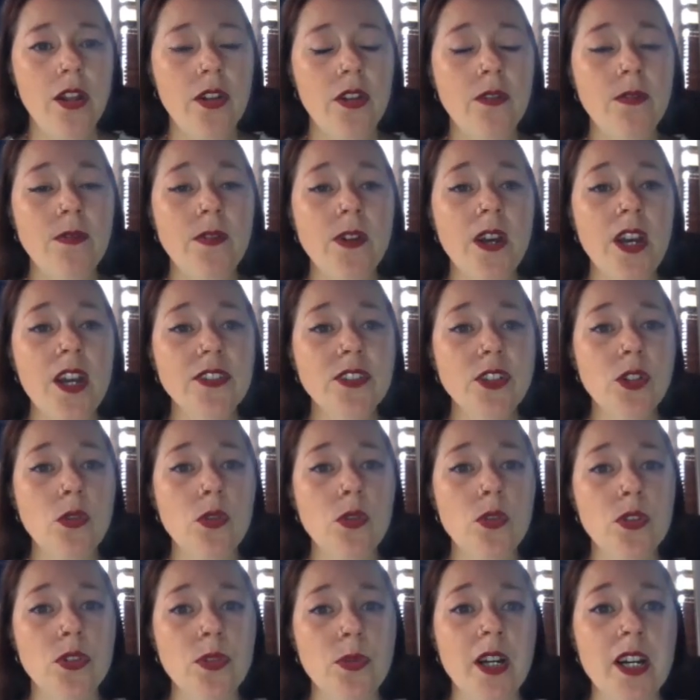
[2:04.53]
The first
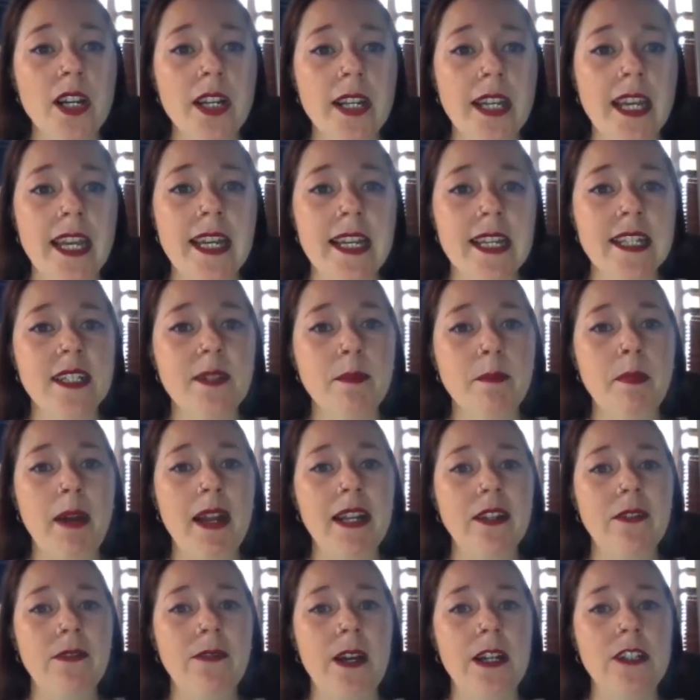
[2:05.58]
coursework is
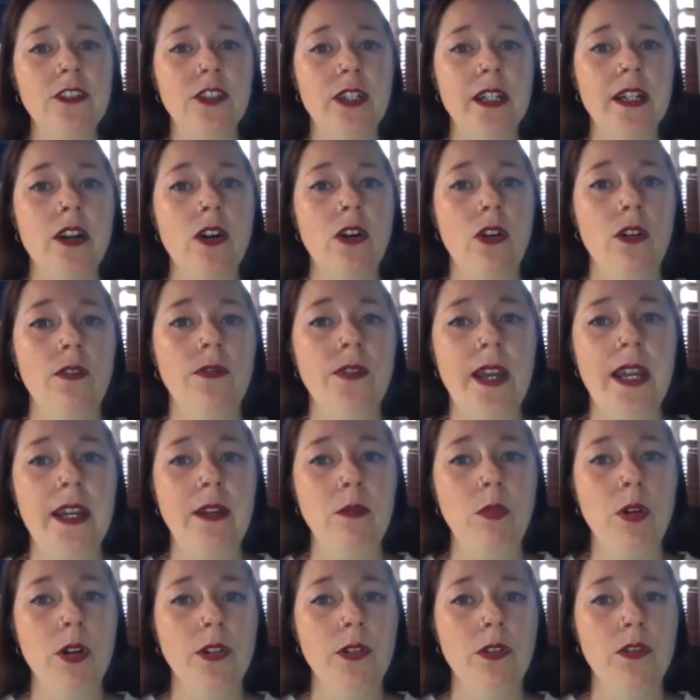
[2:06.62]
manufacturing of
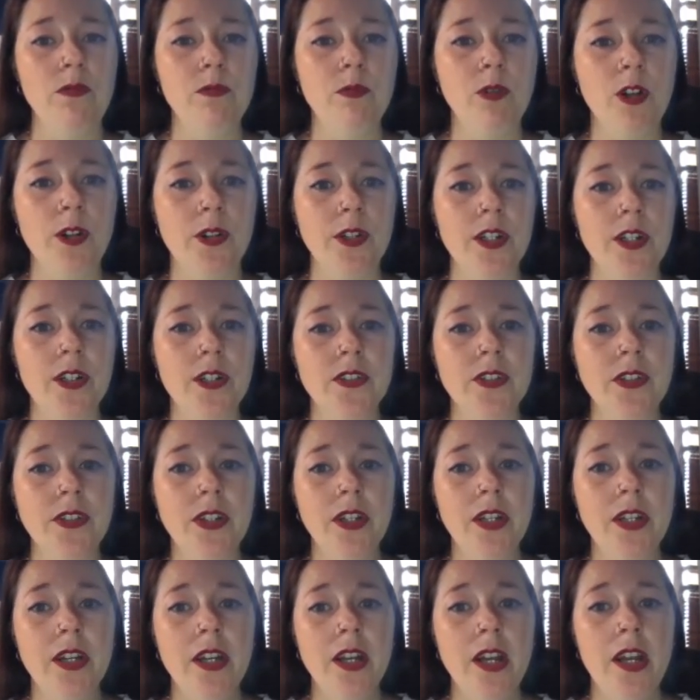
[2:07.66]
a one-off product.
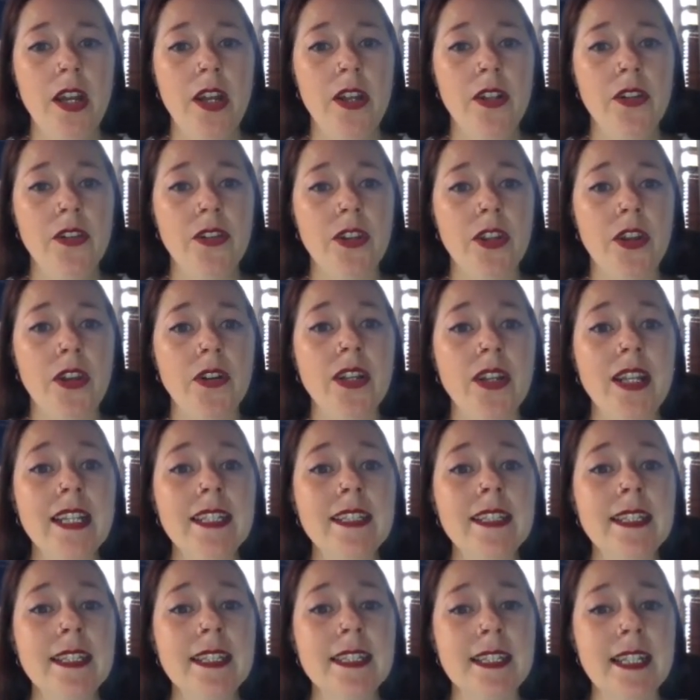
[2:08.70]
So
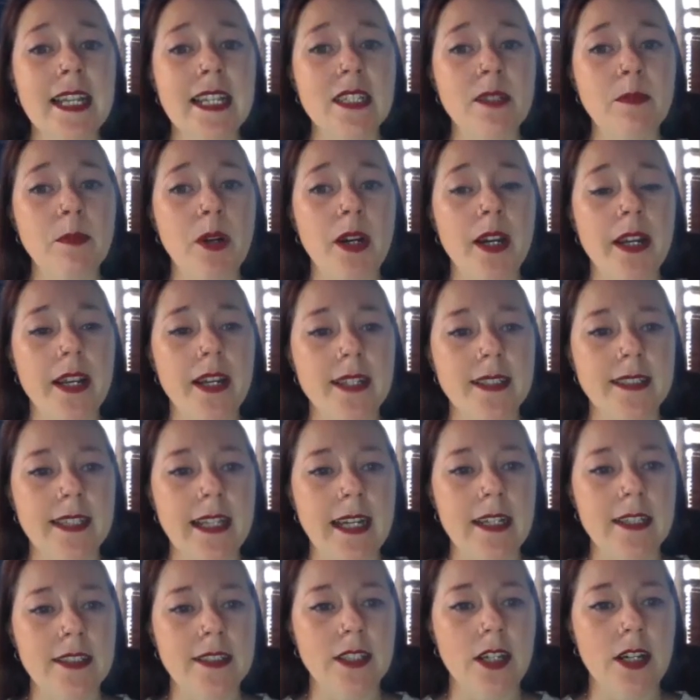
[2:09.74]
this is assessed by a
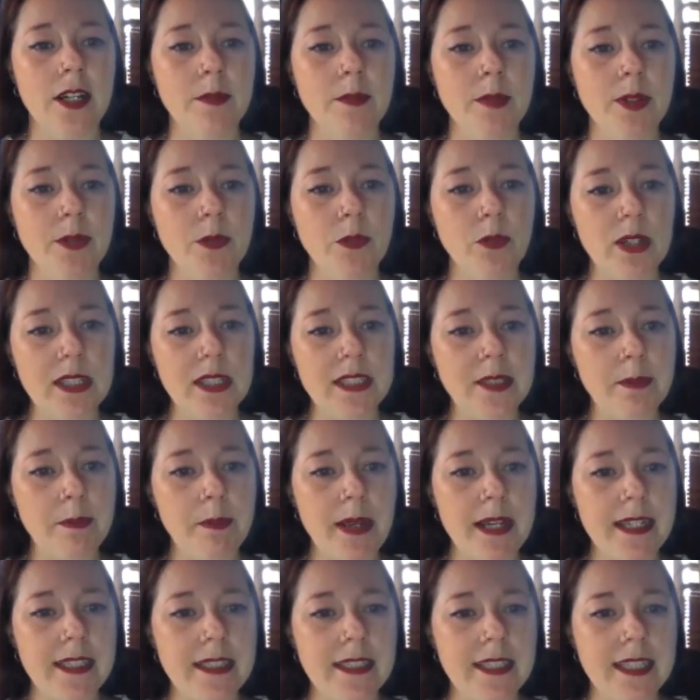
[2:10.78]
set assignment, which
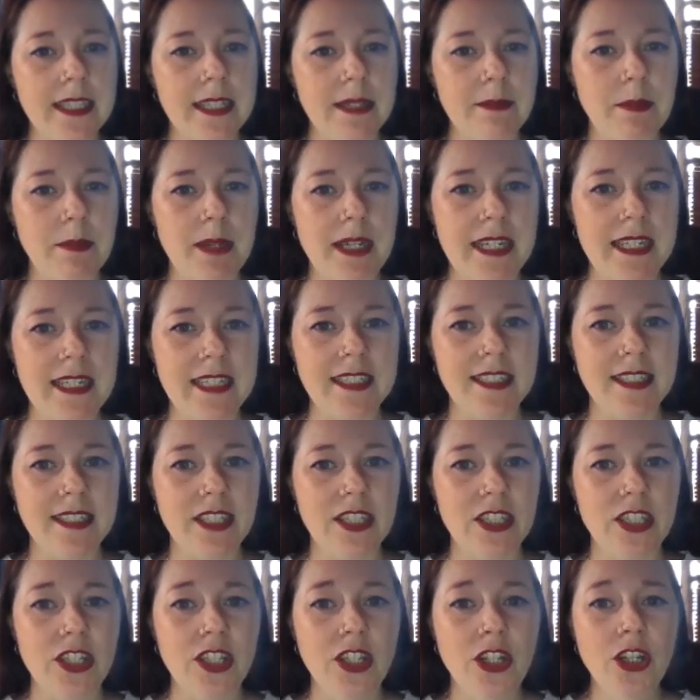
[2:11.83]
basically means
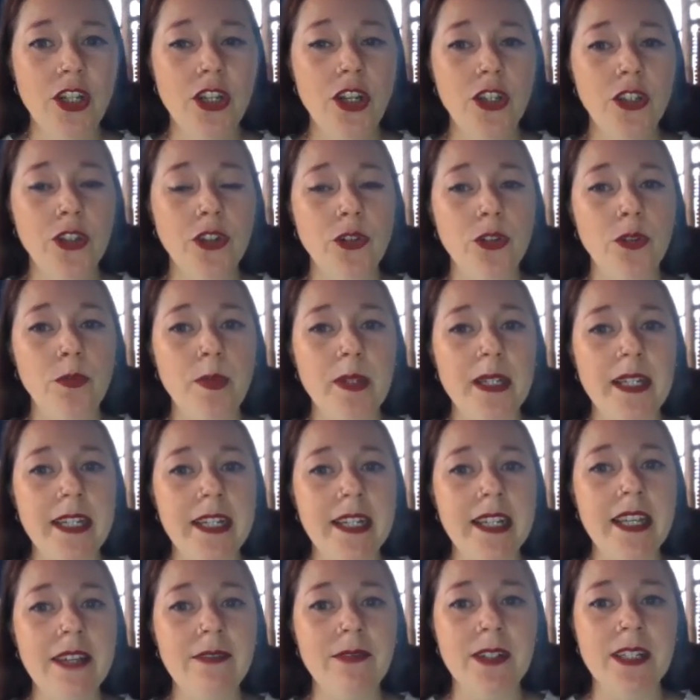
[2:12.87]
that you'll
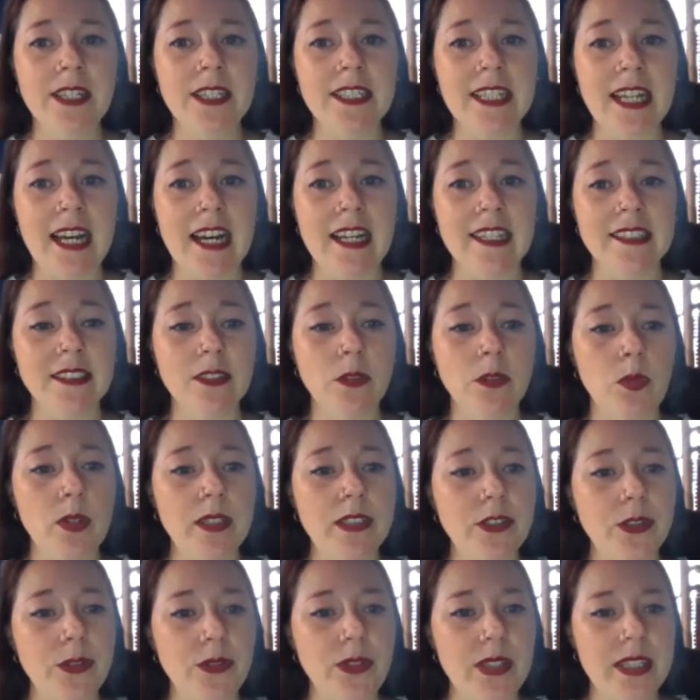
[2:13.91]
be given a task
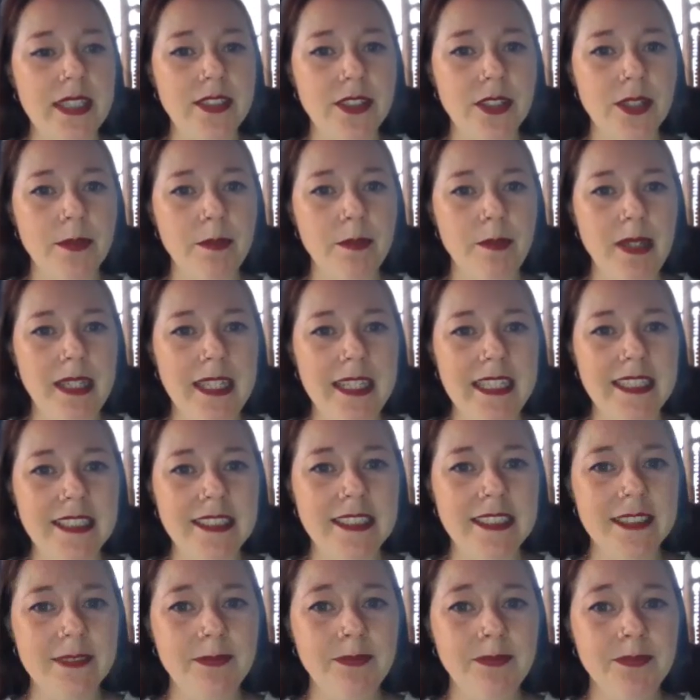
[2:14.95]
which you need to
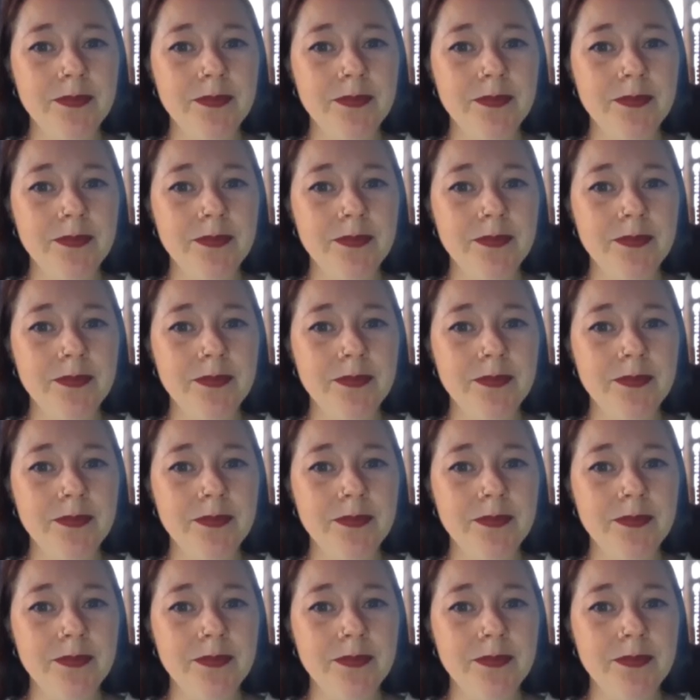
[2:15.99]
complete.